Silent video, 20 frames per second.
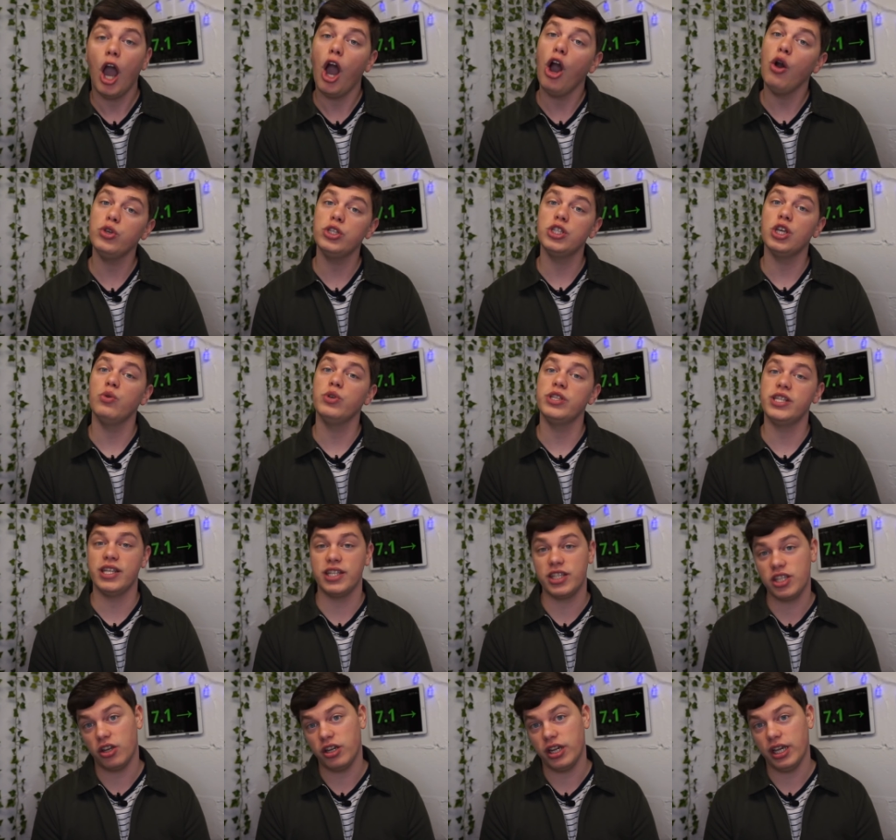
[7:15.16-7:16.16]
Also,
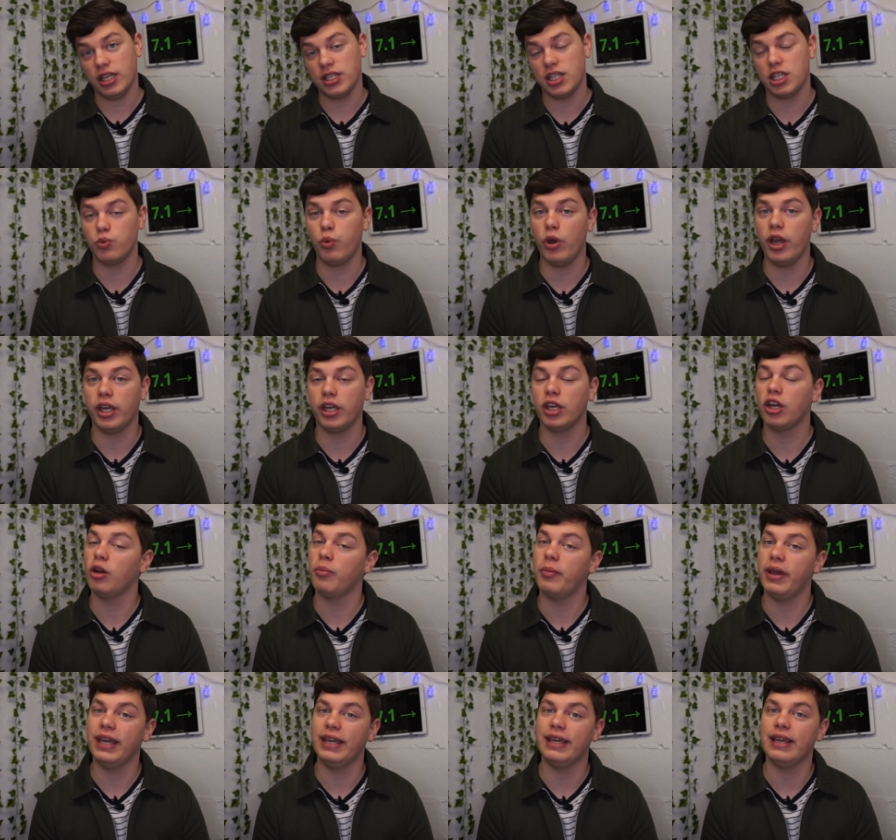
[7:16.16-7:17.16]
Senseonics is working
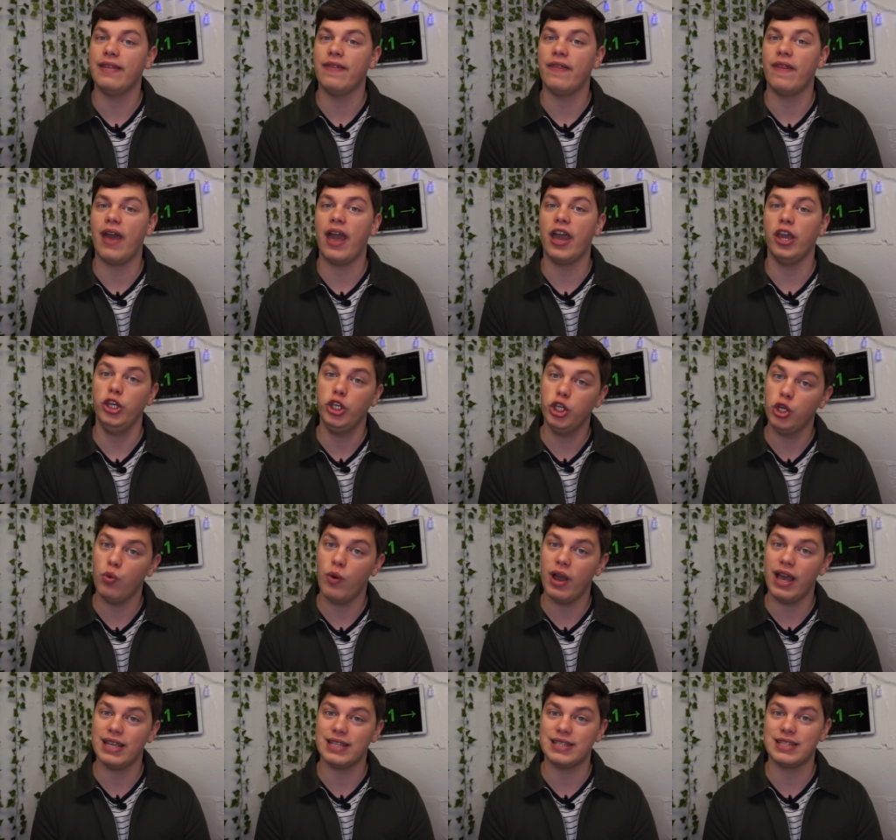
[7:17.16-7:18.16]
on making their
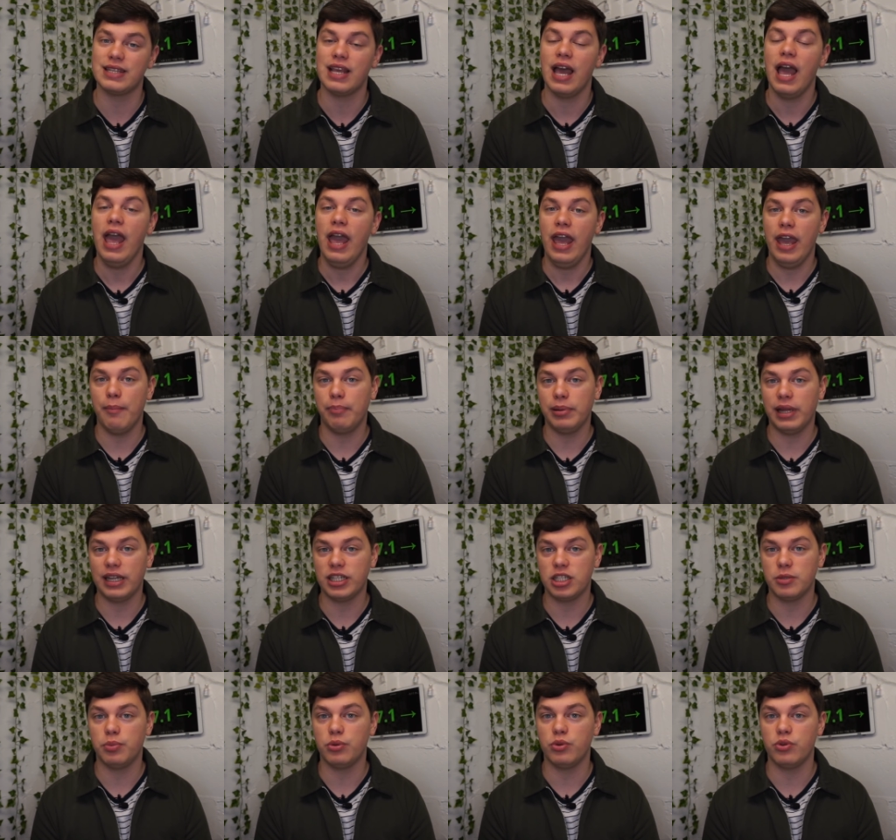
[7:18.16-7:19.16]
US
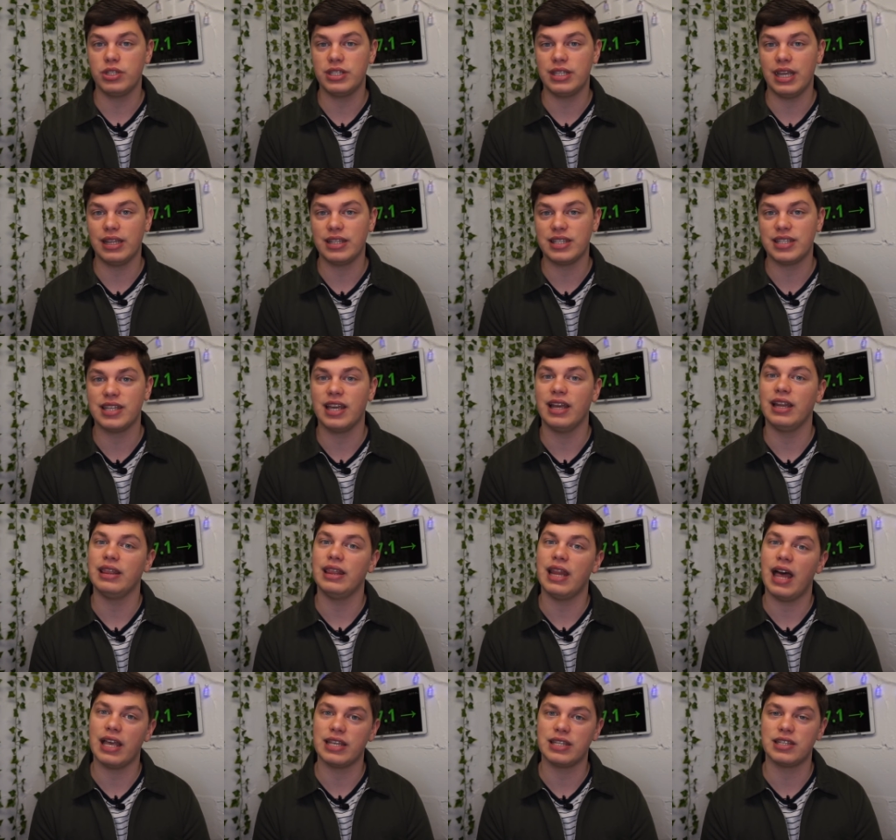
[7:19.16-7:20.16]
implantable sensor
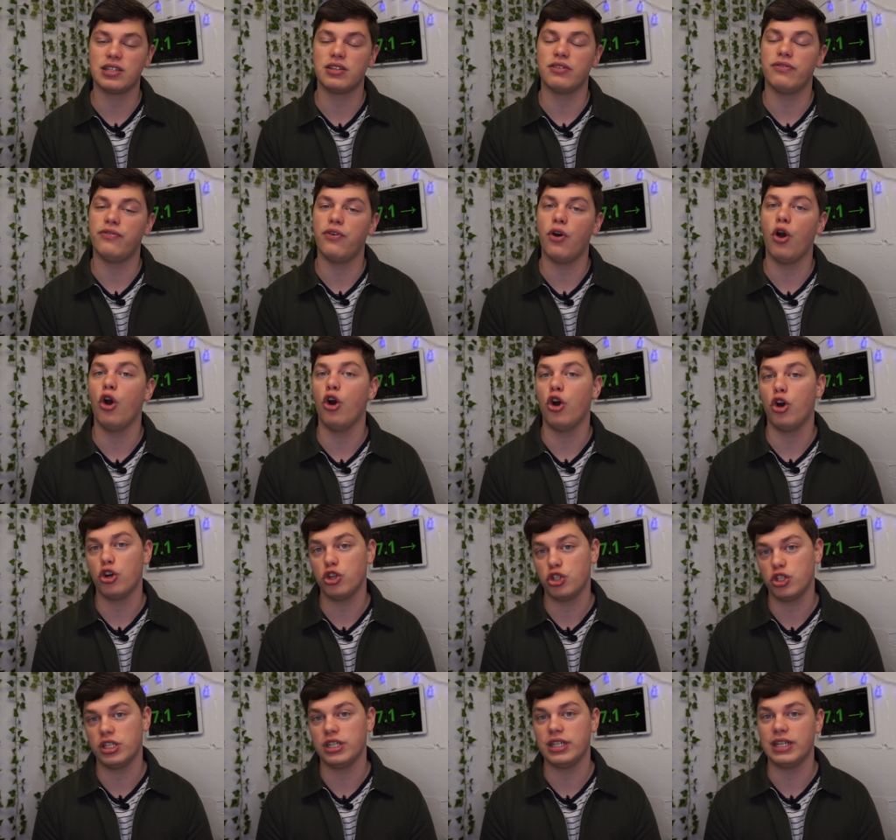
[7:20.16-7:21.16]
last for
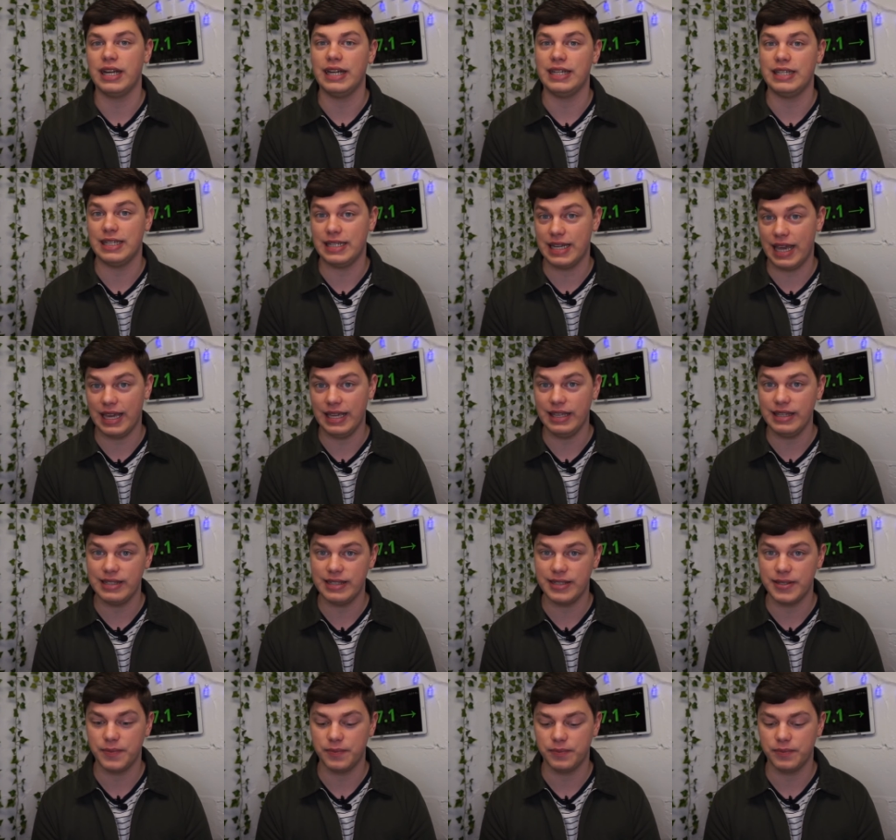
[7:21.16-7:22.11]
180 days.